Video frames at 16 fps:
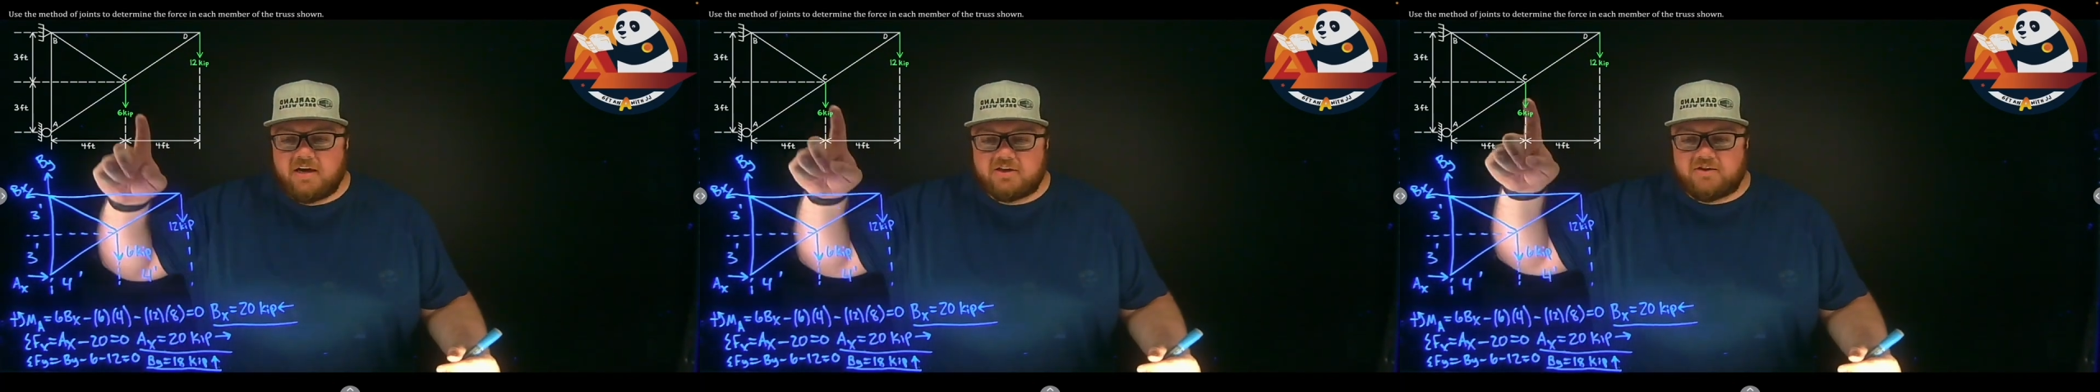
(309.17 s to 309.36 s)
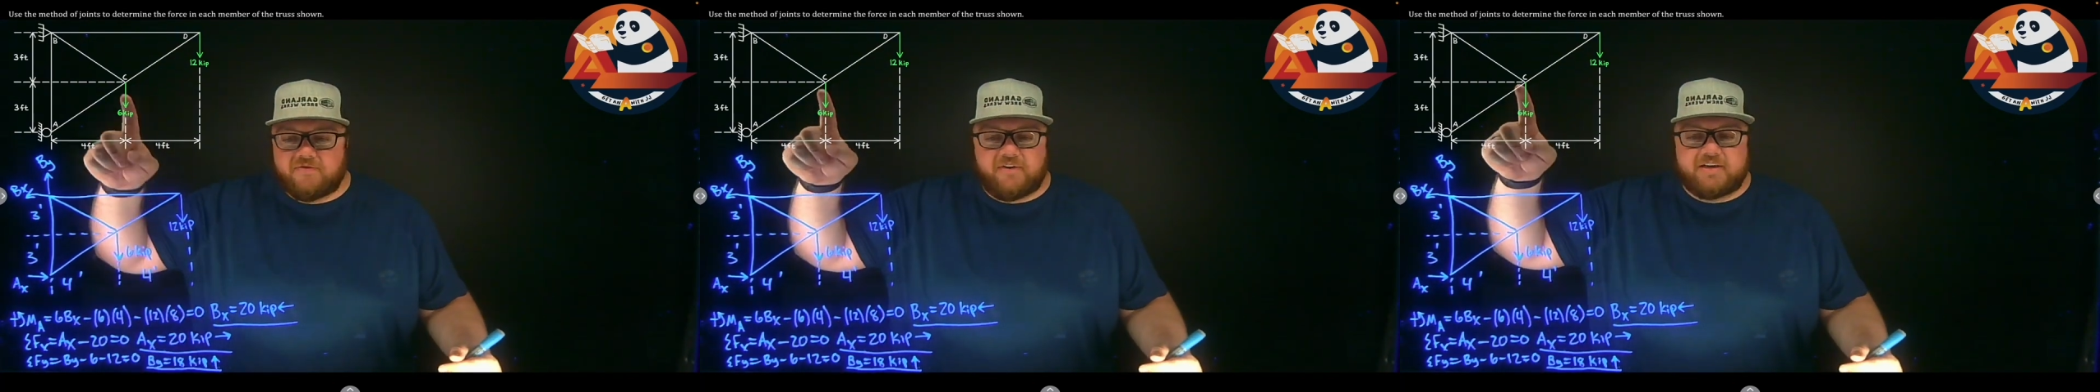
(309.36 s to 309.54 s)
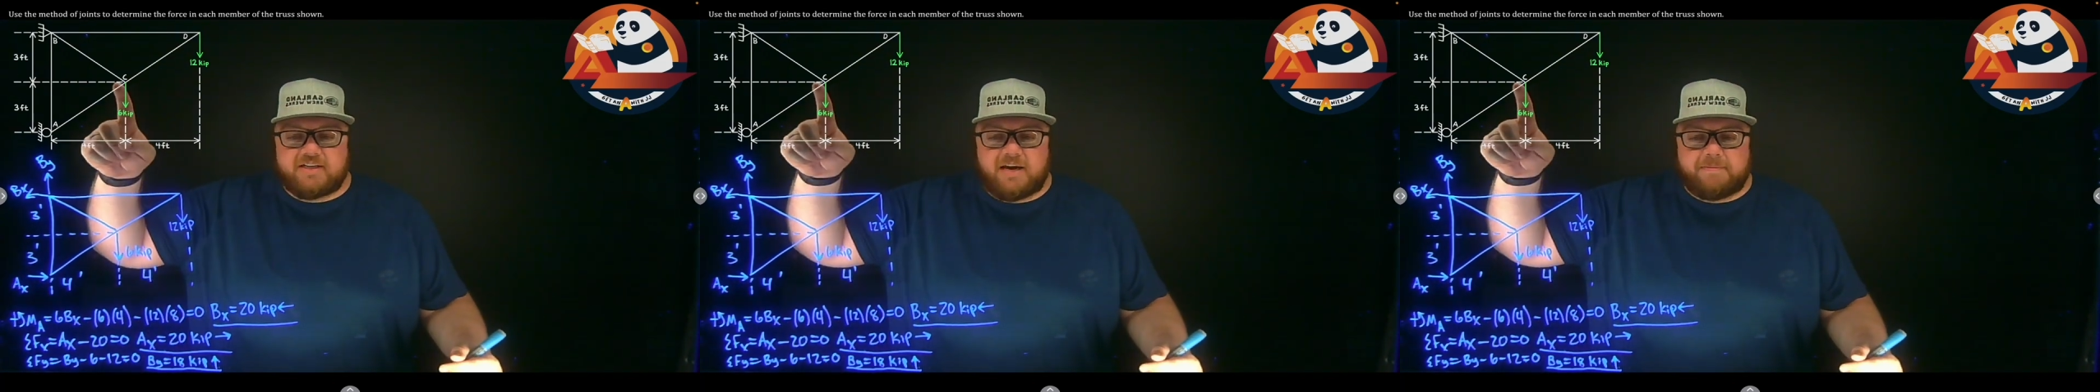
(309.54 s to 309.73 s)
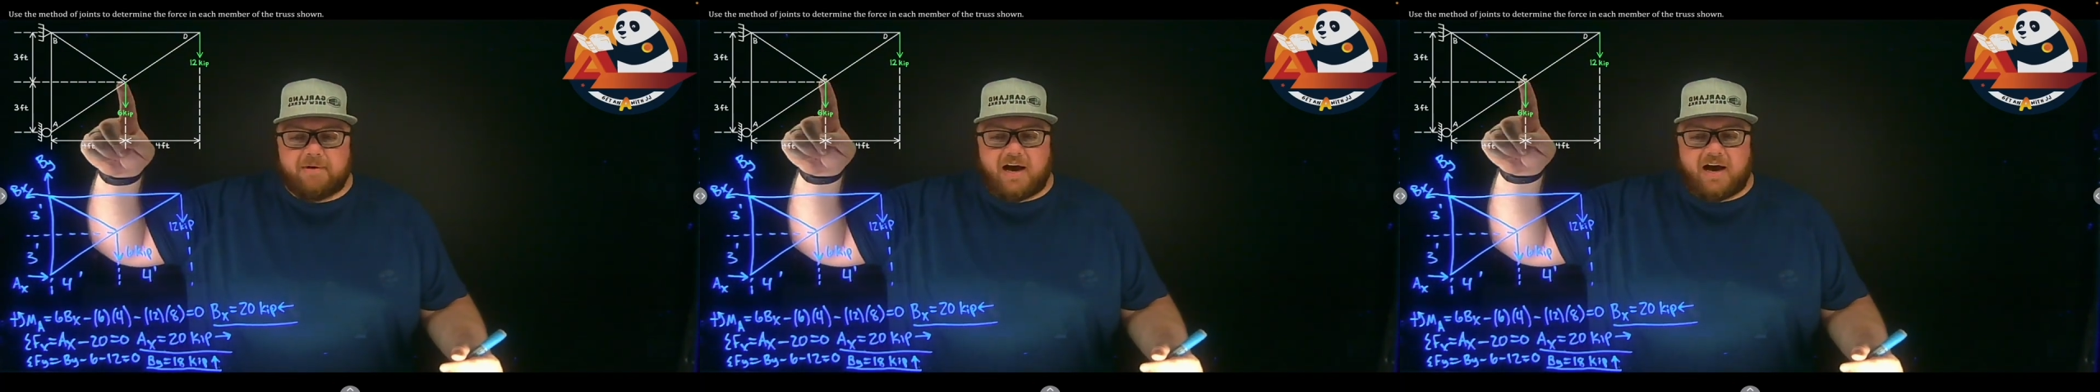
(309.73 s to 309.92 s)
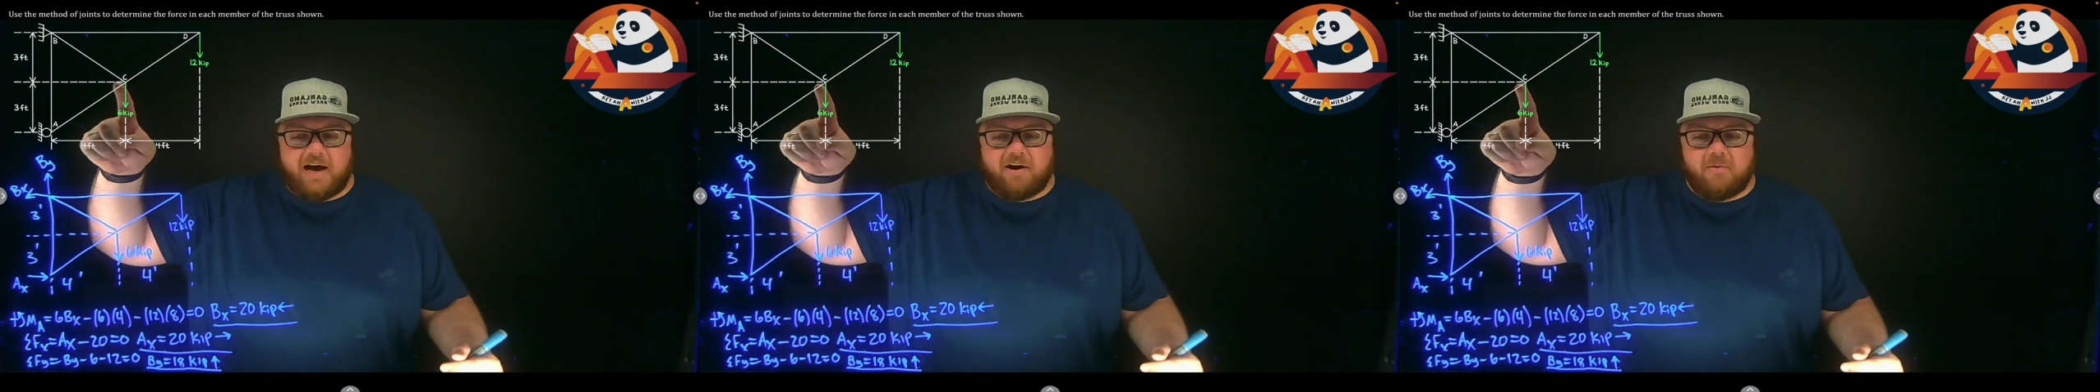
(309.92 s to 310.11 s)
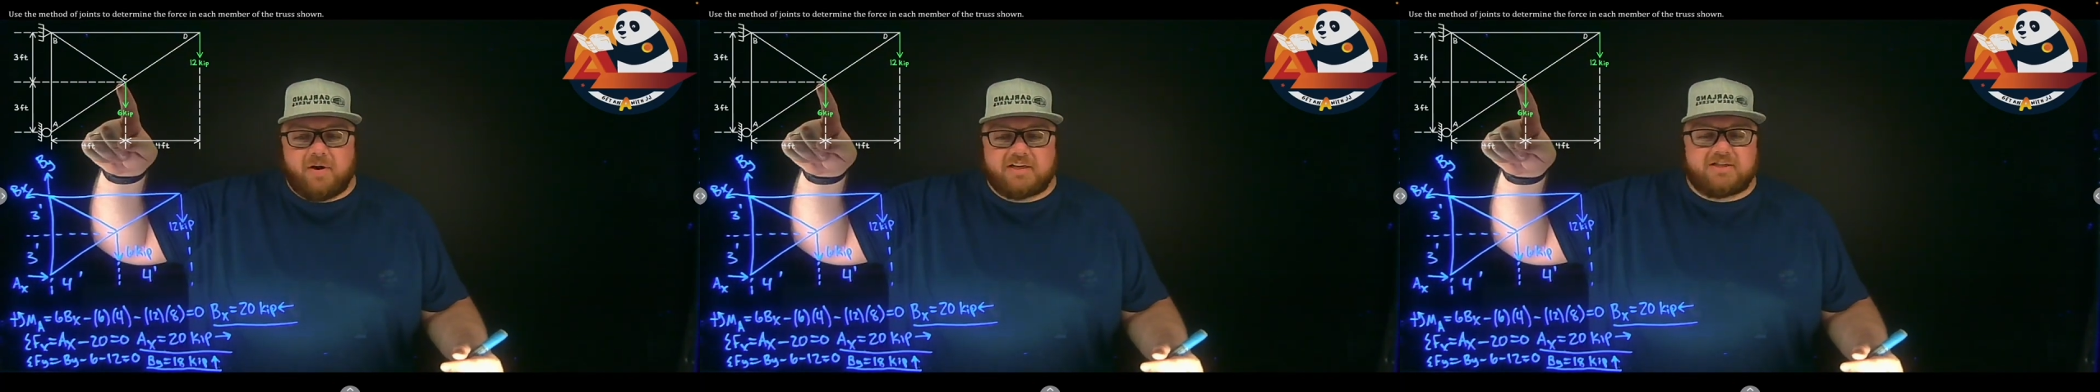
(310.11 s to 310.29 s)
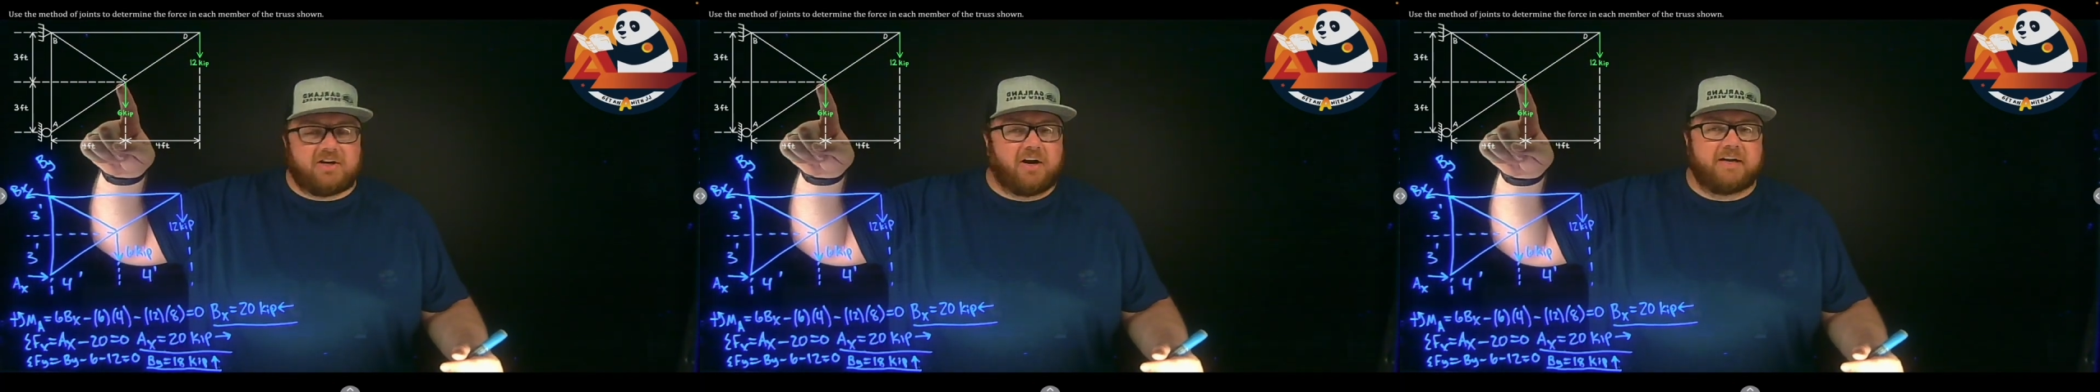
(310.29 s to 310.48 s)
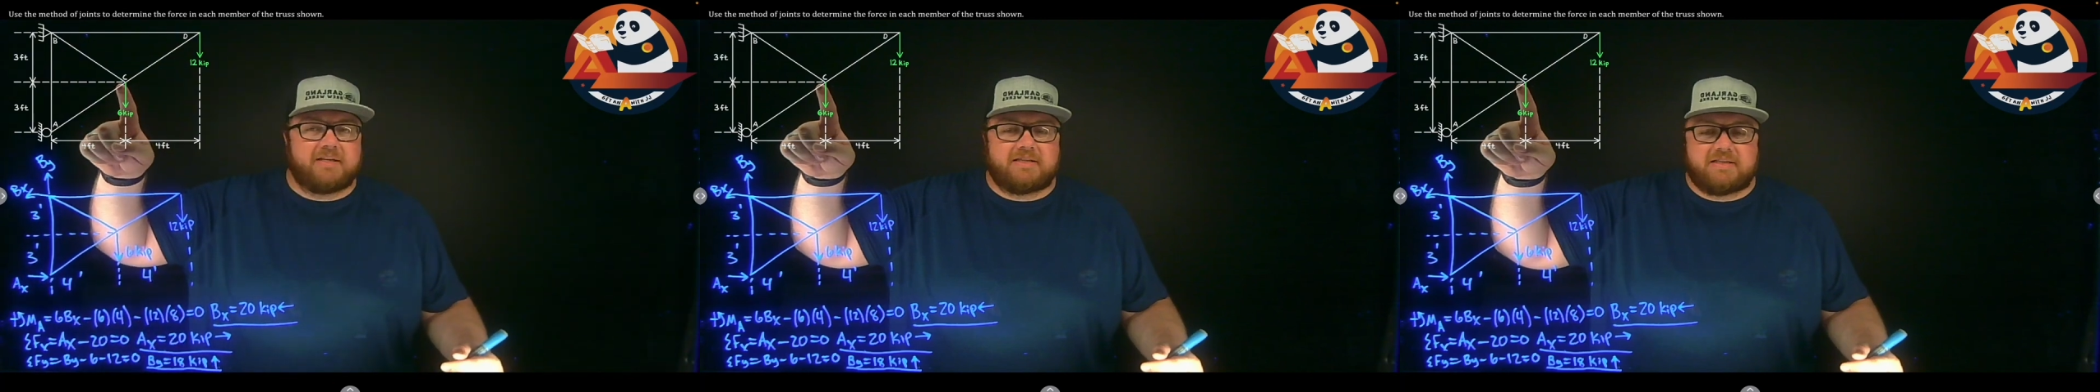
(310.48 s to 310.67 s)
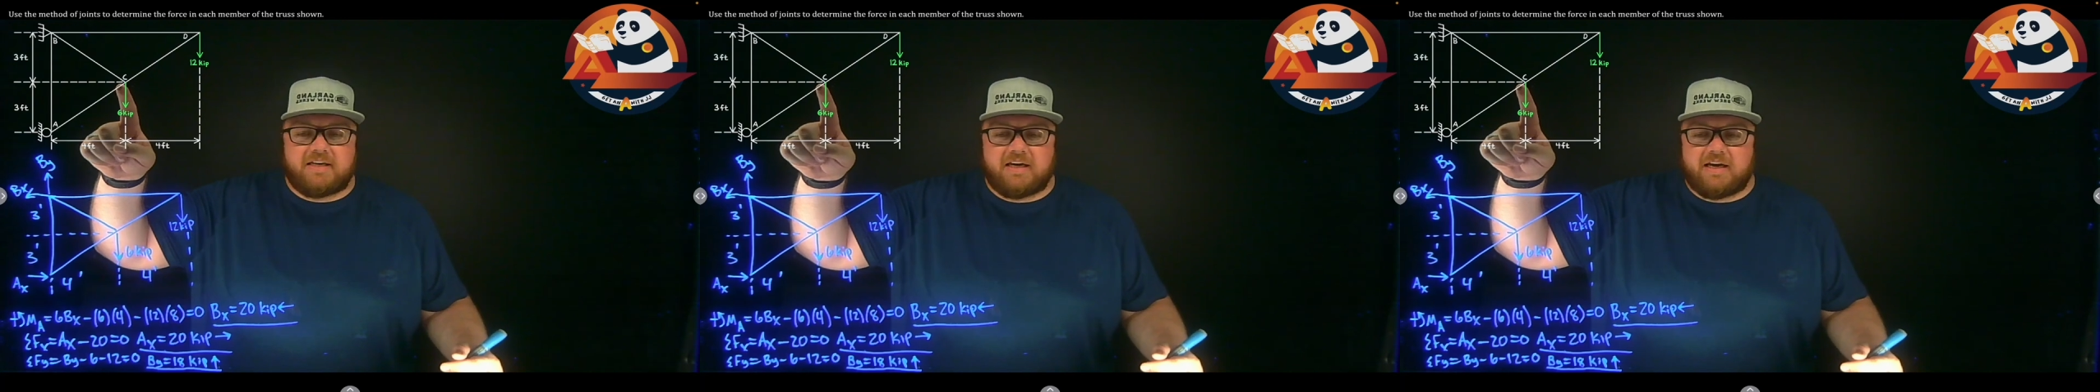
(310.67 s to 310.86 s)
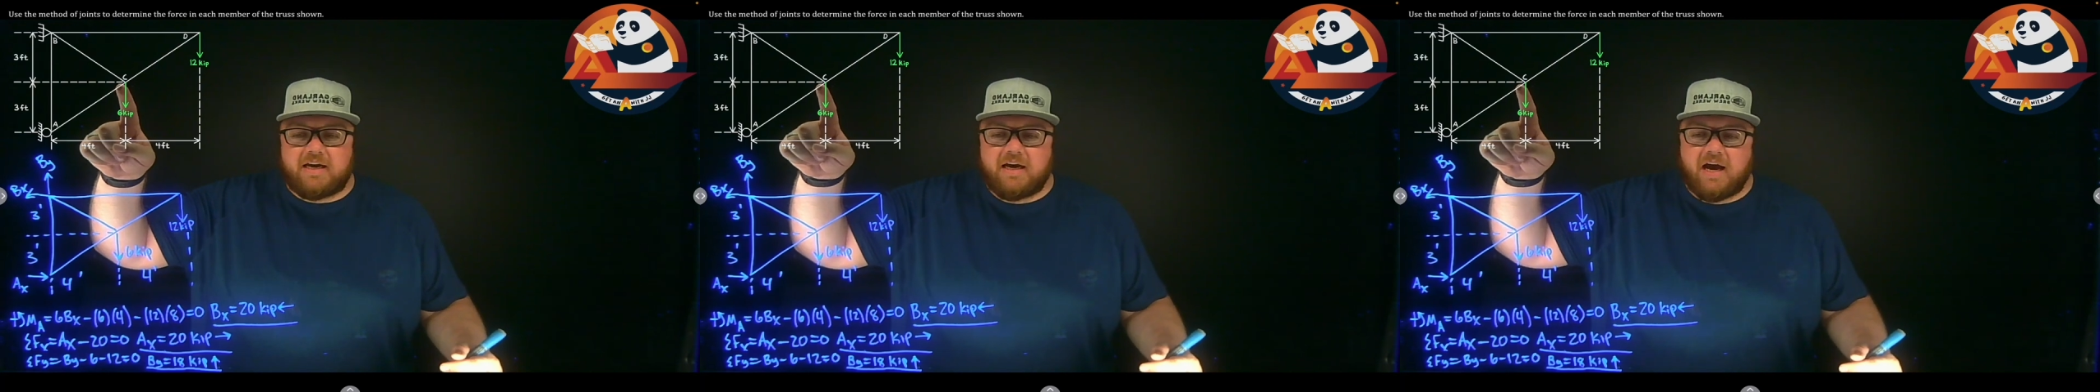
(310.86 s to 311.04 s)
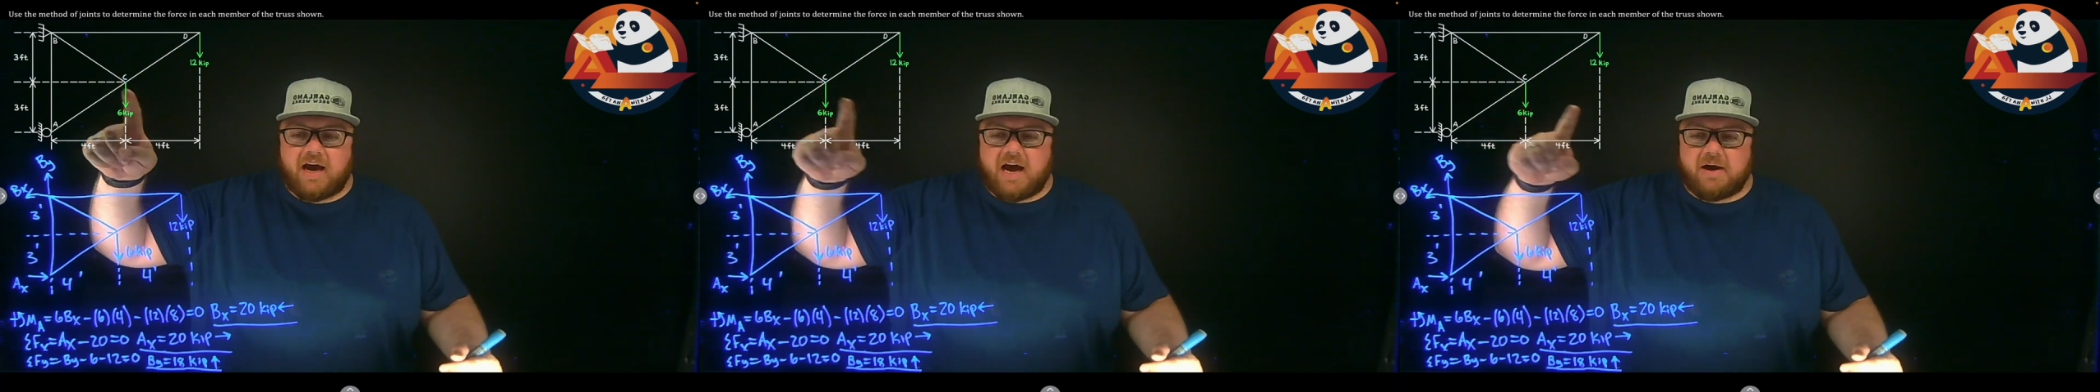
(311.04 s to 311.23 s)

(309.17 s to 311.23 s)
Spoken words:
So for example, I don't want to start at C.